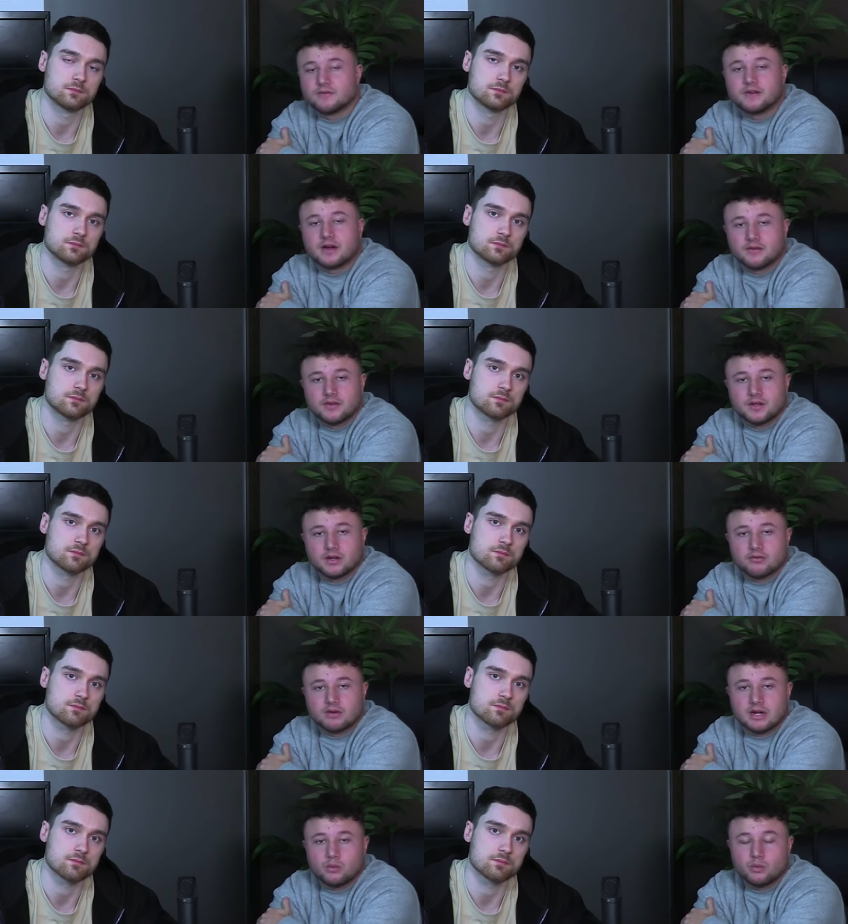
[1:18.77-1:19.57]

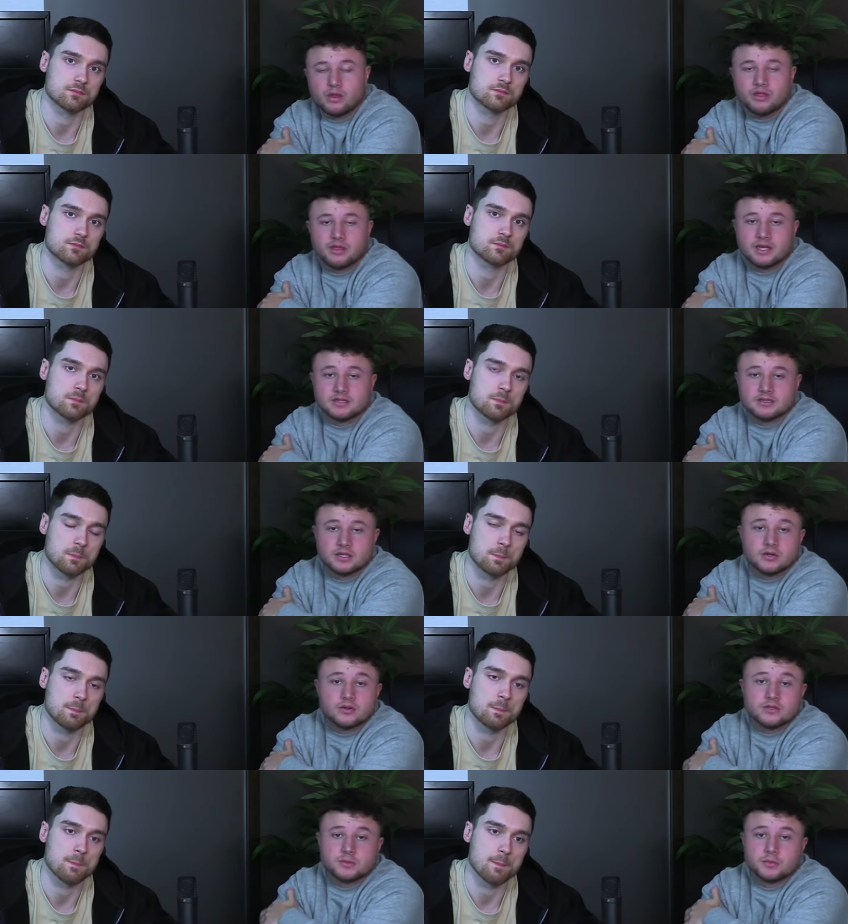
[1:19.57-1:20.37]
Speaker 1: faffing around with things
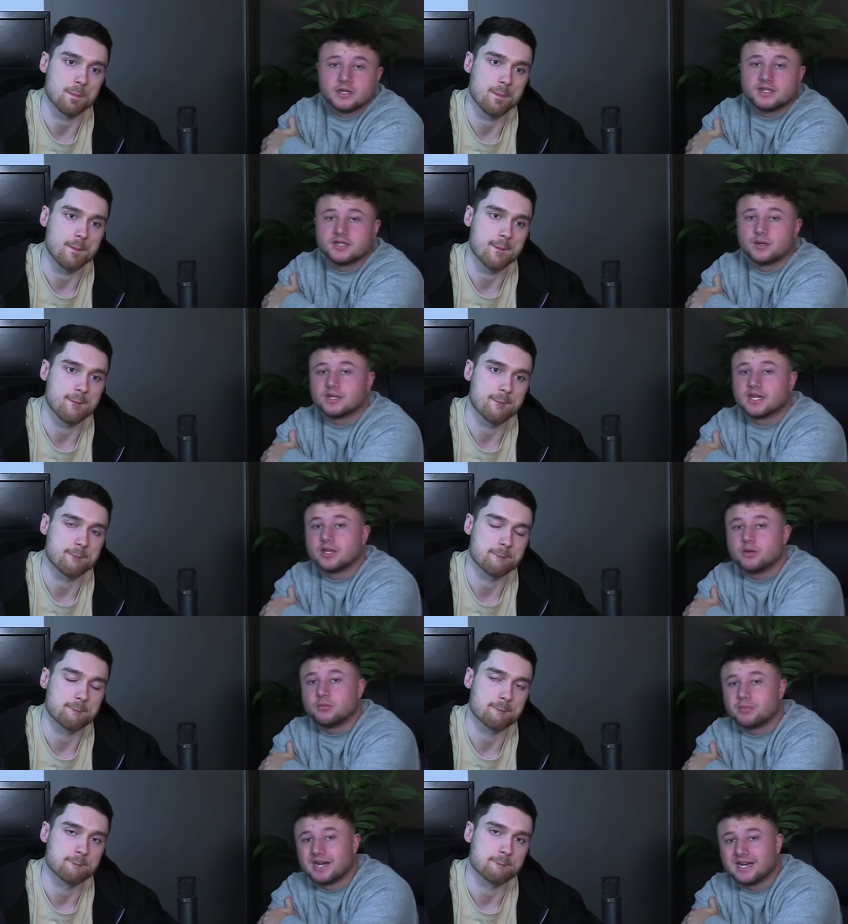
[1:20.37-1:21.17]
that ultimately don't
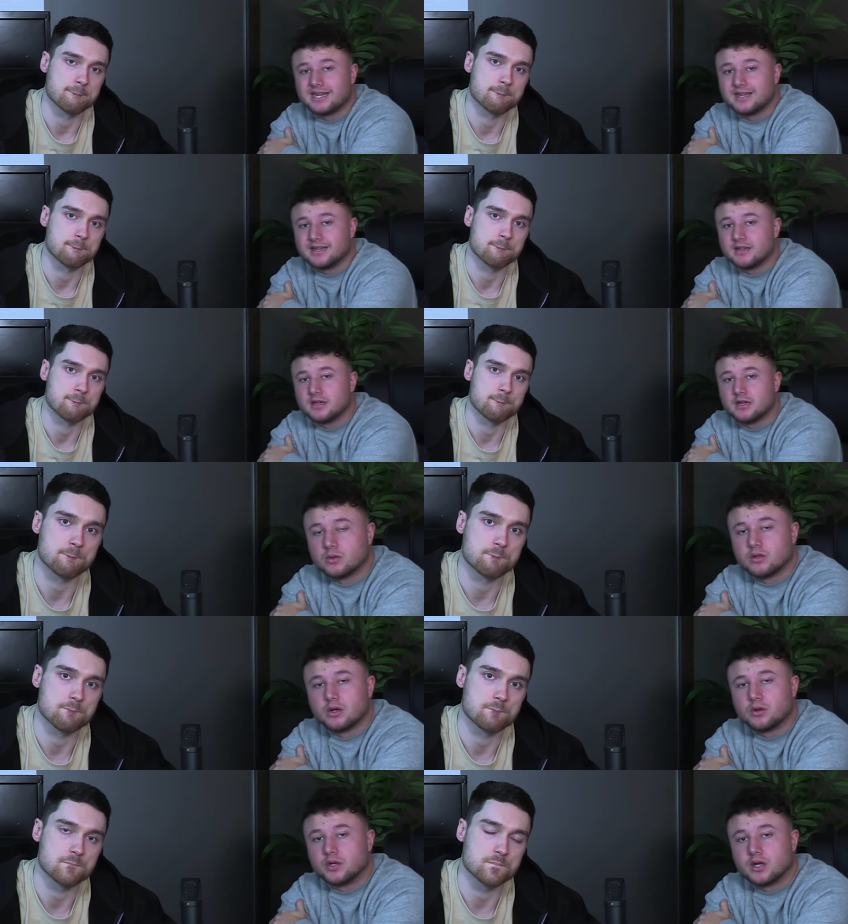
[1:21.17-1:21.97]
get you paid
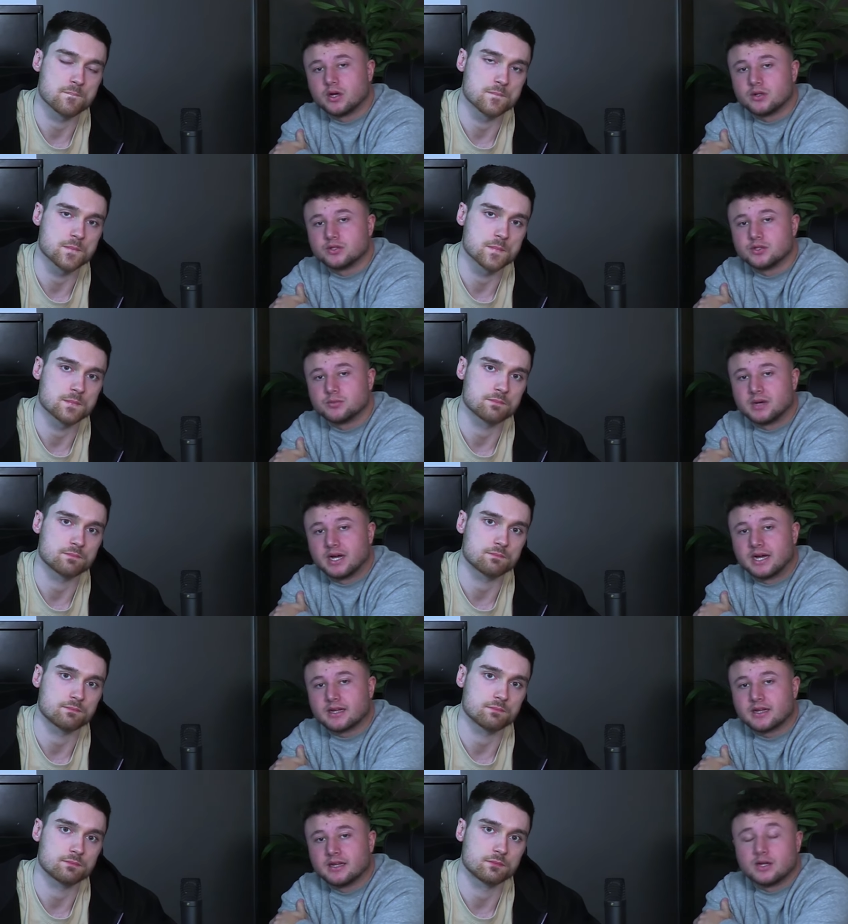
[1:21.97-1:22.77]
will only hold you
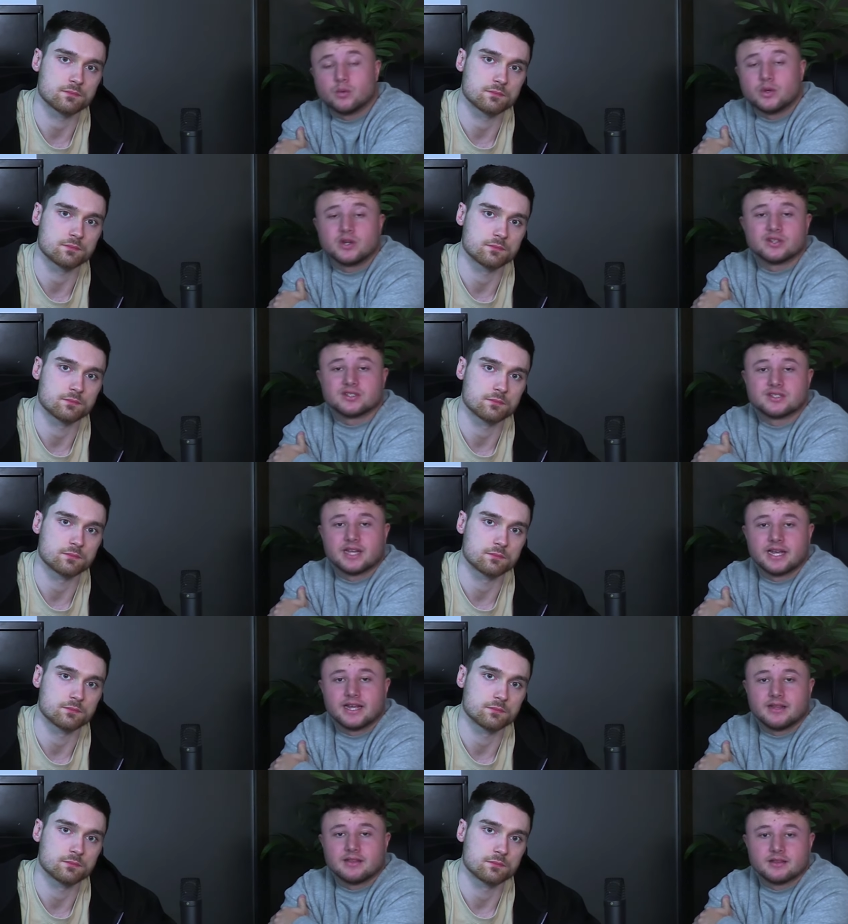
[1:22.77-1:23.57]
back. Now we're not
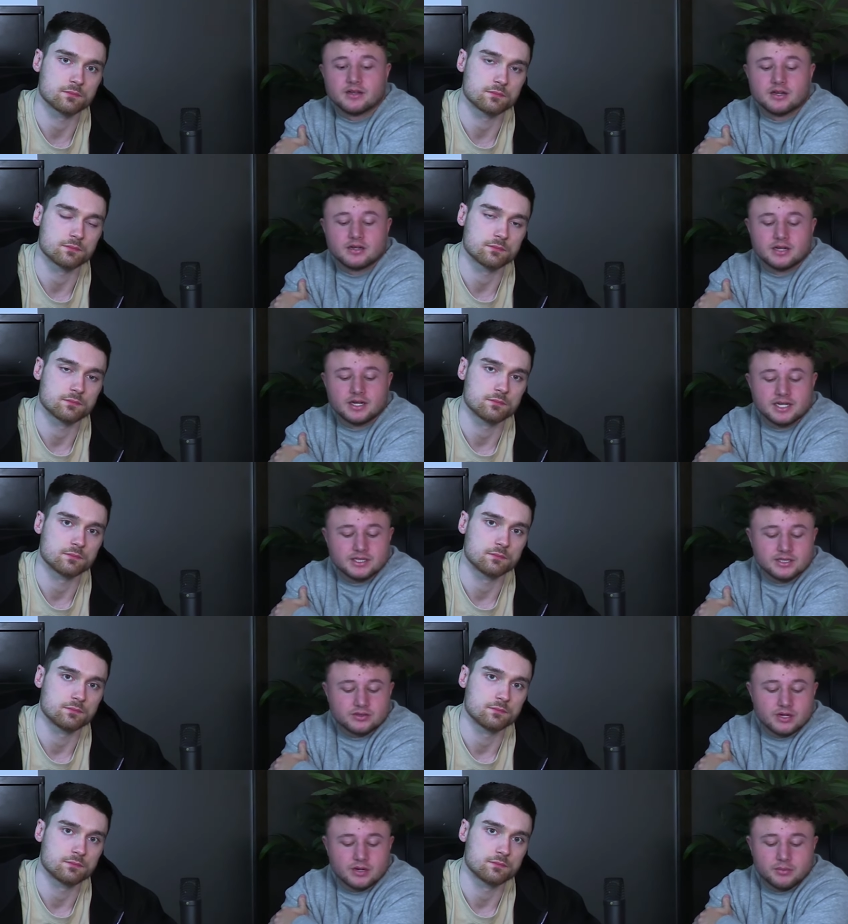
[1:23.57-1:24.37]
saying that an
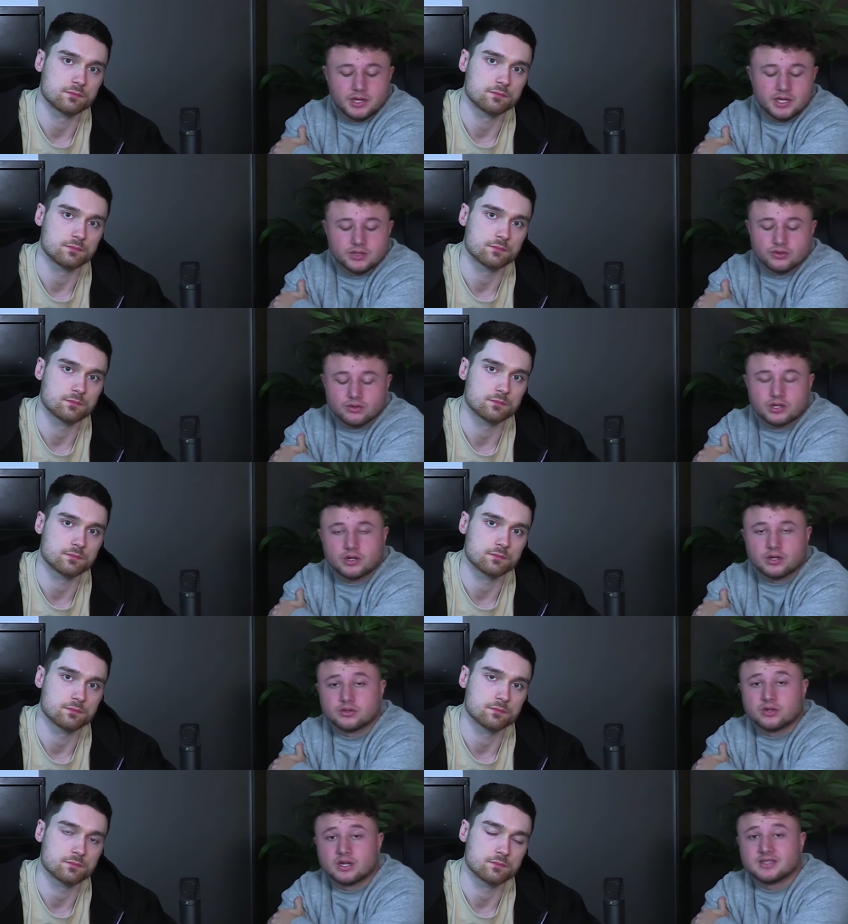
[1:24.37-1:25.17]
Instagram page or a
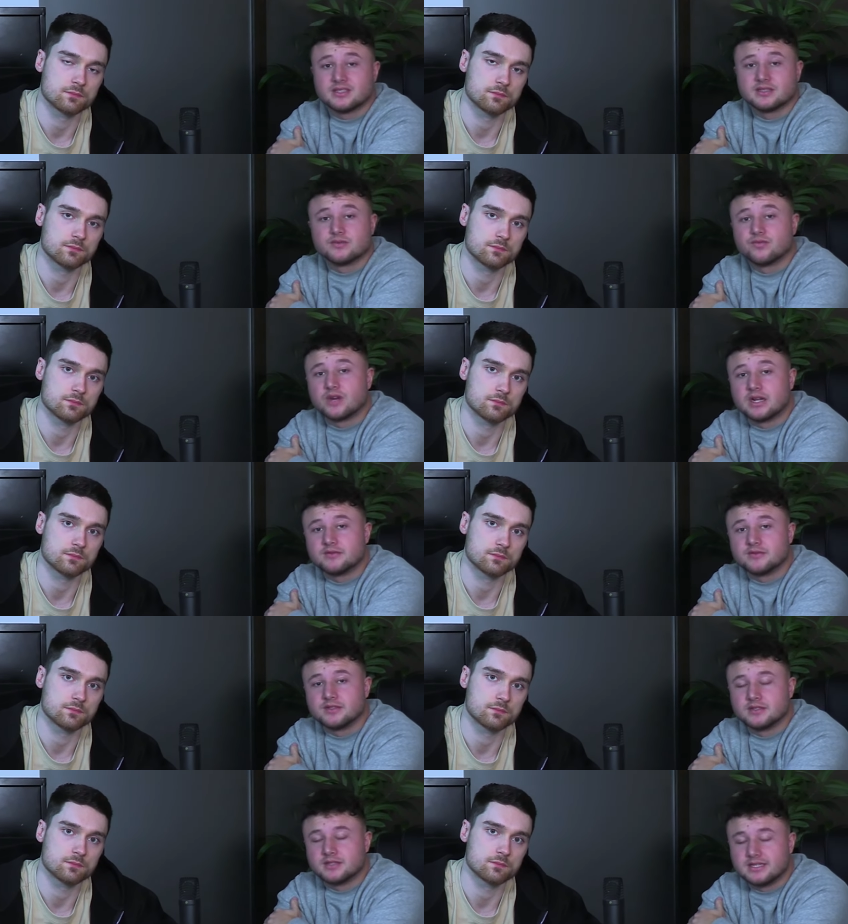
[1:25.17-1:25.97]
contract isn't
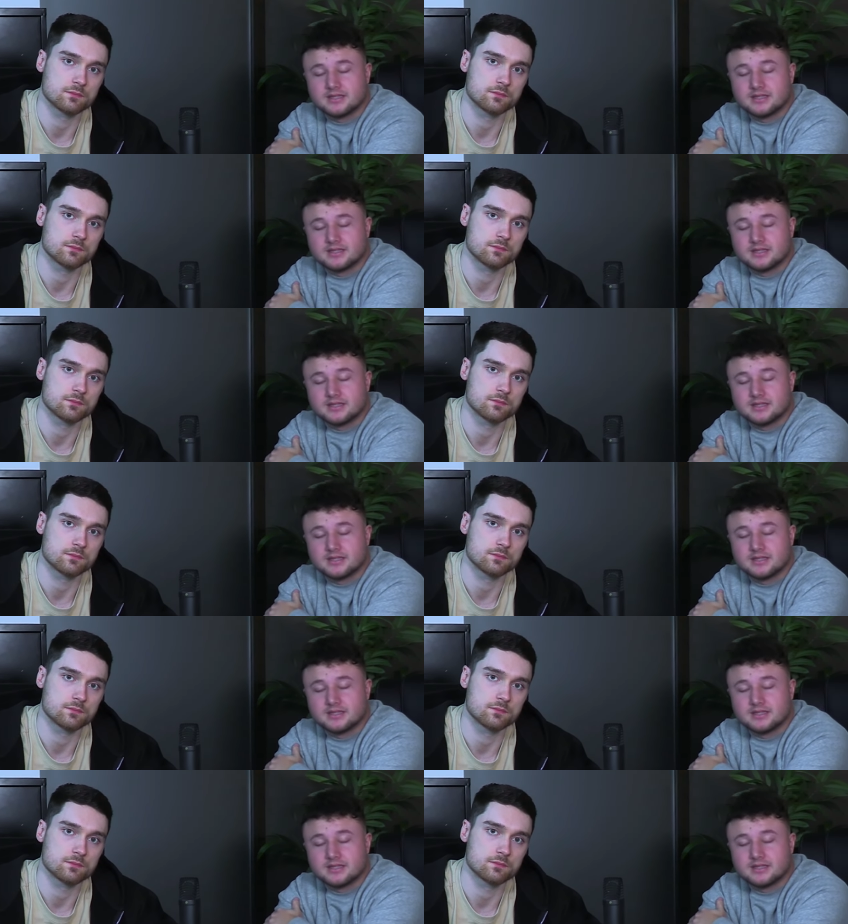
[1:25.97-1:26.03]
relevant.